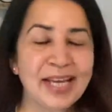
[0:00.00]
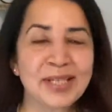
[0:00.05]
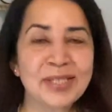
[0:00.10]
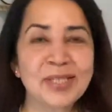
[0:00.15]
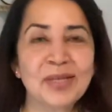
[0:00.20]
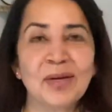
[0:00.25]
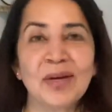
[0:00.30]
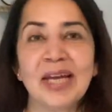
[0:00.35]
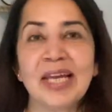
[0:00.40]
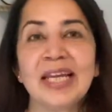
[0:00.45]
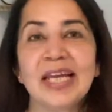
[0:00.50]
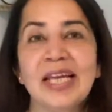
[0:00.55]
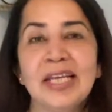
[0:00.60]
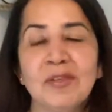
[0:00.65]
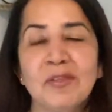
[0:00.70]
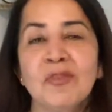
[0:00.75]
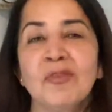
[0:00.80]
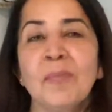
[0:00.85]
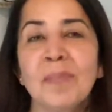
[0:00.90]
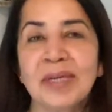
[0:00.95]
So it
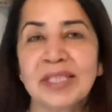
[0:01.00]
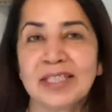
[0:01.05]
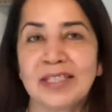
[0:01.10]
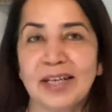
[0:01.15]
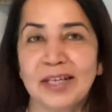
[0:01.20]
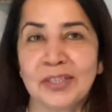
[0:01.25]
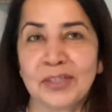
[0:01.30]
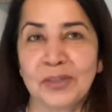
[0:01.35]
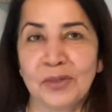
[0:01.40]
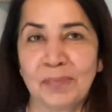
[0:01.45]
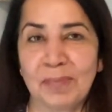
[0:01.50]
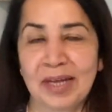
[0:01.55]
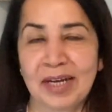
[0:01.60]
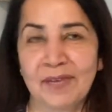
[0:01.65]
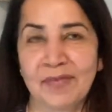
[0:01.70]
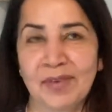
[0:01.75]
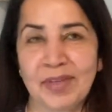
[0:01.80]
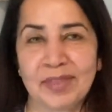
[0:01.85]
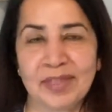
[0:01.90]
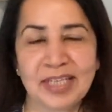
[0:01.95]
supercharges your
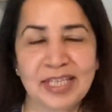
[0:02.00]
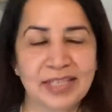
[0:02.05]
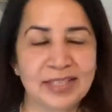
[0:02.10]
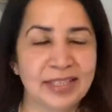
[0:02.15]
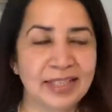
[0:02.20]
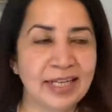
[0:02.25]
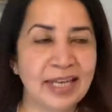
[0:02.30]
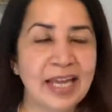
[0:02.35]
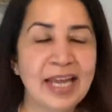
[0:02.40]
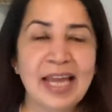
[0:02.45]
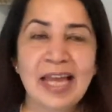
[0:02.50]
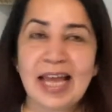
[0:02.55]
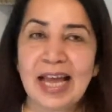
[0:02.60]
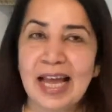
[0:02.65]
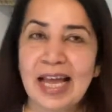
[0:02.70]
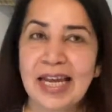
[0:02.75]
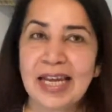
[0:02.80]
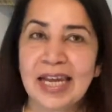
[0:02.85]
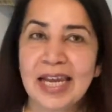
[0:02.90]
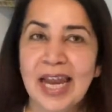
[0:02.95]
manifestation.
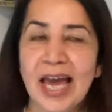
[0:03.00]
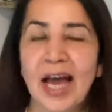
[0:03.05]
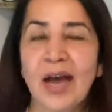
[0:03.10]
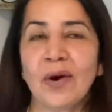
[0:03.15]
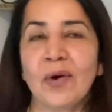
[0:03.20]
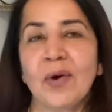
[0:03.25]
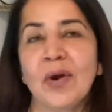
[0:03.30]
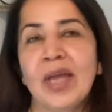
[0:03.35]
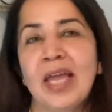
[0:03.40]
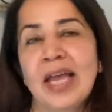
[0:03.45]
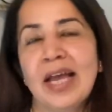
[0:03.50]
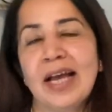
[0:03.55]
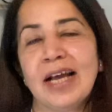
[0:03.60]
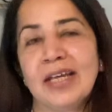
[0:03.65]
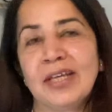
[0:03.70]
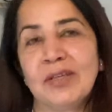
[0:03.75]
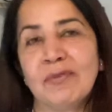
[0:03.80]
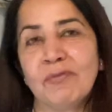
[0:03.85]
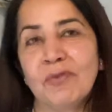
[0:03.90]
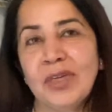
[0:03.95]
And now
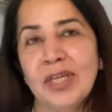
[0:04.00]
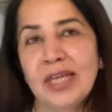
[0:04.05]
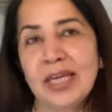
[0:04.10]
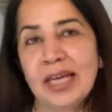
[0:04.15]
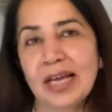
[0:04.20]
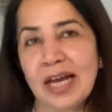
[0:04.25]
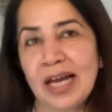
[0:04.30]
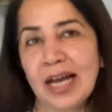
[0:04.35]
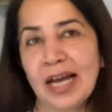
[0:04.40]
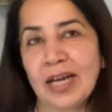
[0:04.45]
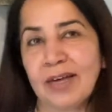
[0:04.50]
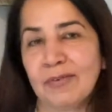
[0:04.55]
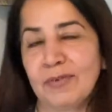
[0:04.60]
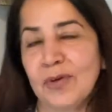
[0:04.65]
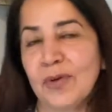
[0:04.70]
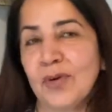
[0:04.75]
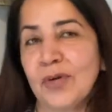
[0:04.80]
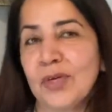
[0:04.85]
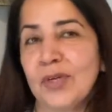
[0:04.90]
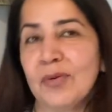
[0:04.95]
I have
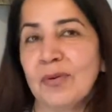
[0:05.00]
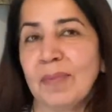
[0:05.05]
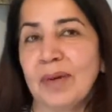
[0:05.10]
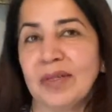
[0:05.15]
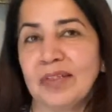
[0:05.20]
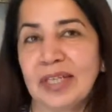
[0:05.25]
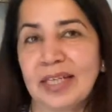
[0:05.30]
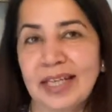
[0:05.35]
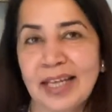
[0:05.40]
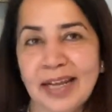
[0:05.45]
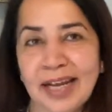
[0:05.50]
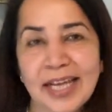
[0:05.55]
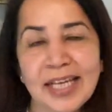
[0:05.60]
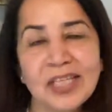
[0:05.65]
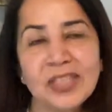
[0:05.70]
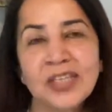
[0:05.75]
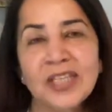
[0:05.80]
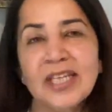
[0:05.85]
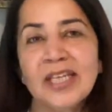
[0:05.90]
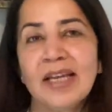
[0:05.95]
told you about the
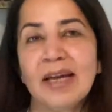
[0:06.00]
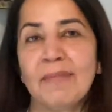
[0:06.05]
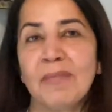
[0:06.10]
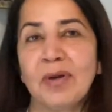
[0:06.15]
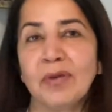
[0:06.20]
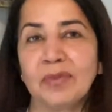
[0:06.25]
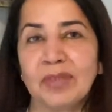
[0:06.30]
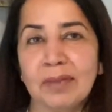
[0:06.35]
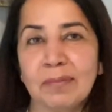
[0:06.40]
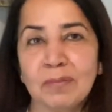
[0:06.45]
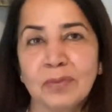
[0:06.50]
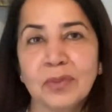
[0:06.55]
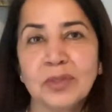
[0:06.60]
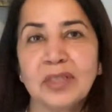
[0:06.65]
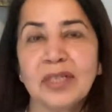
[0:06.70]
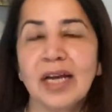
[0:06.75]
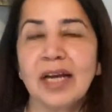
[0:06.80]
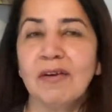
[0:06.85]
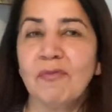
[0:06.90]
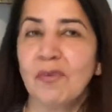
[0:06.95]
direction, about the
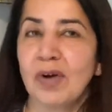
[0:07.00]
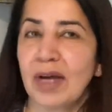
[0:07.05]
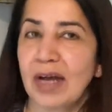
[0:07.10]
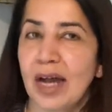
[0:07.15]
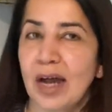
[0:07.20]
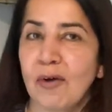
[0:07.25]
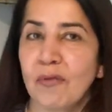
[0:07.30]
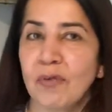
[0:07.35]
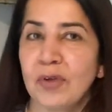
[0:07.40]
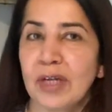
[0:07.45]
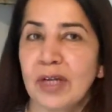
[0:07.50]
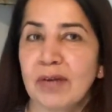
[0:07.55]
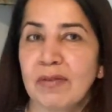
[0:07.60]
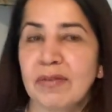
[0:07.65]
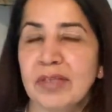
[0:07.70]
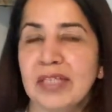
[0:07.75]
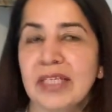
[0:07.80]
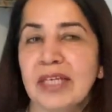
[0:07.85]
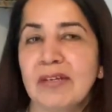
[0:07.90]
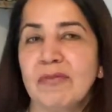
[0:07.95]
mudra, how we are
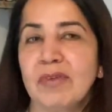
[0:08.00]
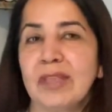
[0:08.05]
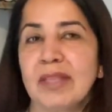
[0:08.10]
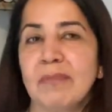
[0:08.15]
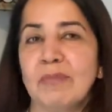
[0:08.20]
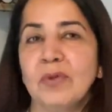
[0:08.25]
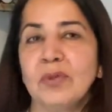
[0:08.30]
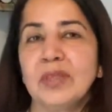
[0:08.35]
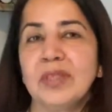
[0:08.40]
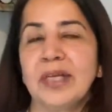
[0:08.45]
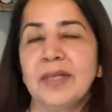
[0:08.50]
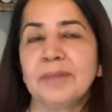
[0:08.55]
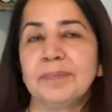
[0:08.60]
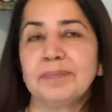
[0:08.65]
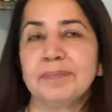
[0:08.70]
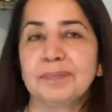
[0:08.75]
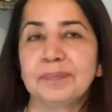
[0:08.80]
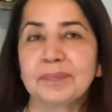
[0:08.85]
sitting with the mudra.